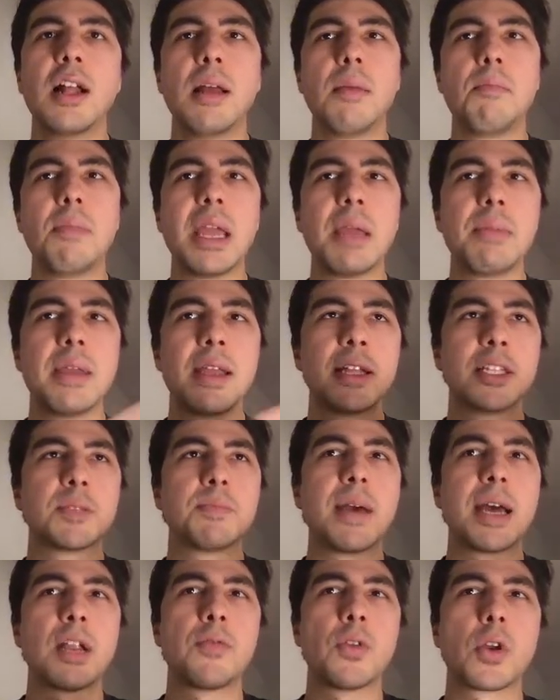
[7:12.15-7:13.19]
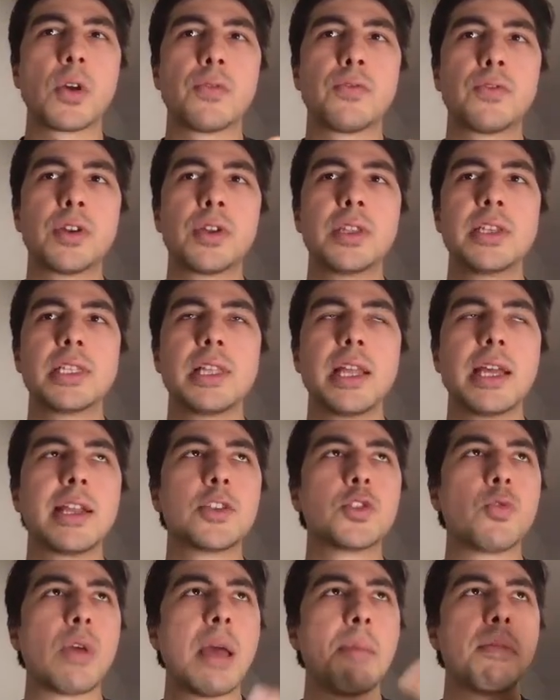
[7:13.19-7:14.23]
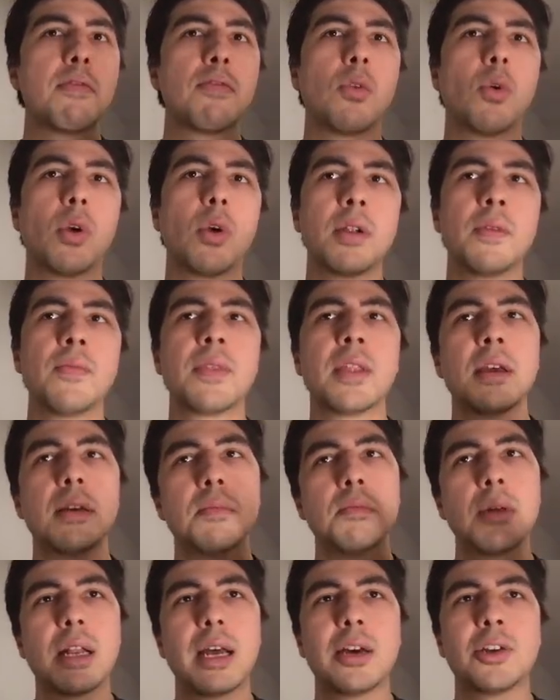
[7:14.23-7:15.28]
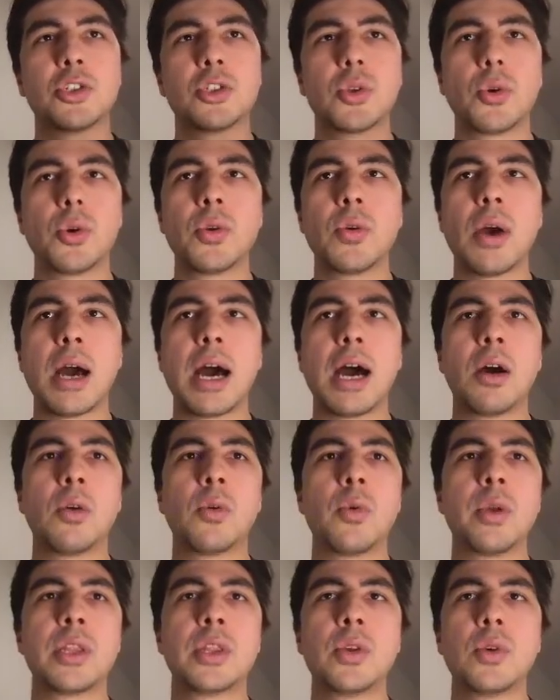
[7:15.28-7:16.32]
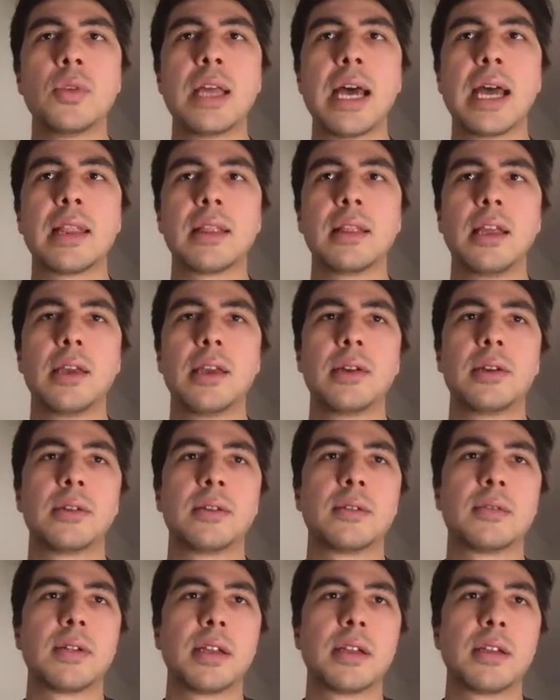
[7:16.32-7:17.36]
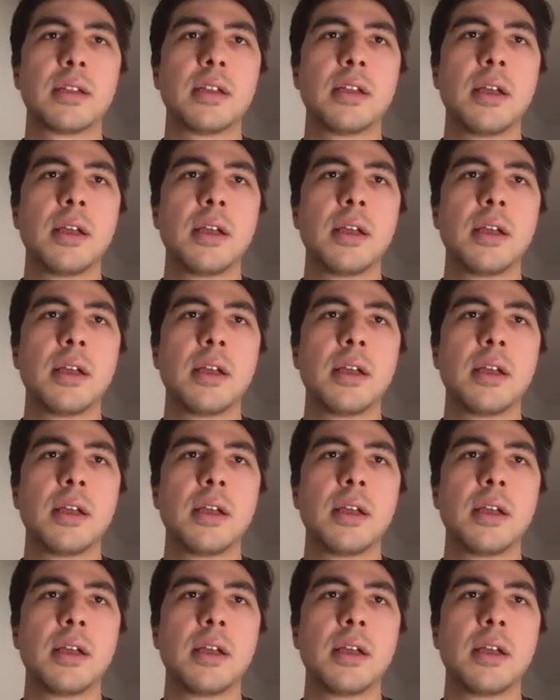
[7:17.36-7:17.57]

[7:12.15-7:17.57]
maybe it's better if you convert this later to MP4, but I'll show you how we do that later, right?